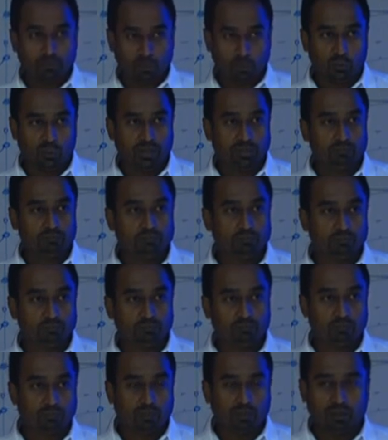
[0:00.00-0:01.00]
Okay?
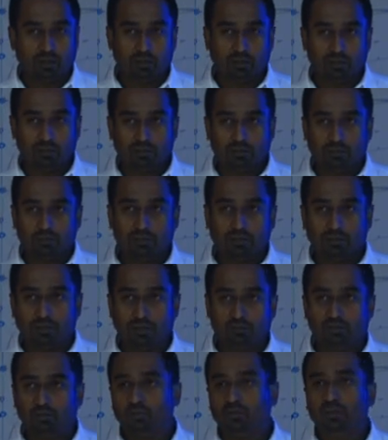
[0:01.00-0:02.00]

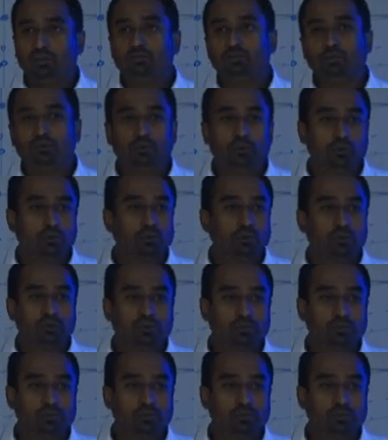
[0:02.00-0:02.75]
If you wait for Eurocode,